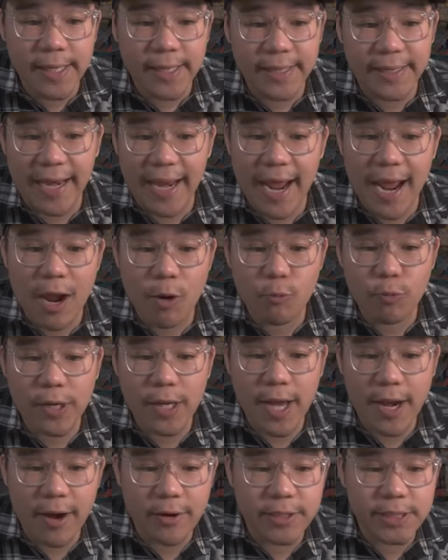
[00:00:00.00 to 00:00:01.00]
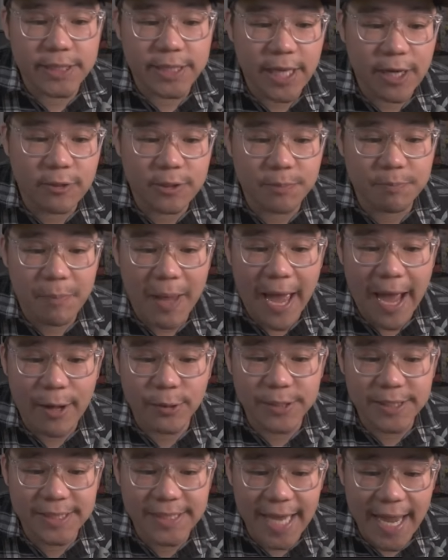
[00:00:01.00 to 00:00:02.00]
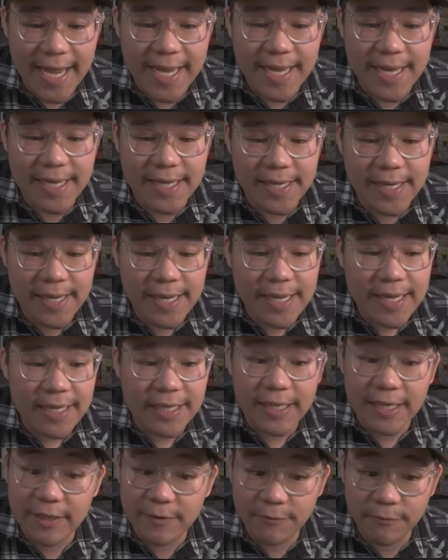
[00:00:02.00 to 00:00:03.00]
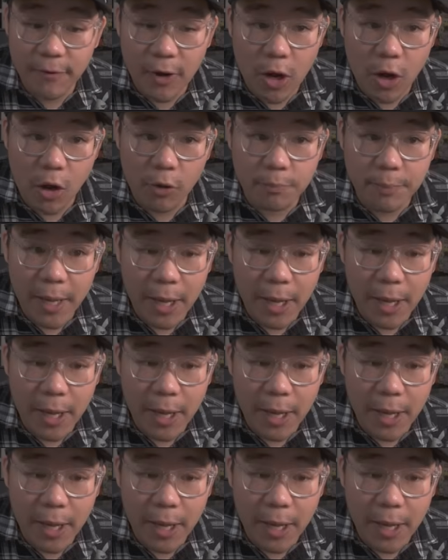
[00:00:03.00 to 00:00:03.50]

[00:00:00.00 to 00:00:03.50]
Now we got ourselves Paldea Evolved.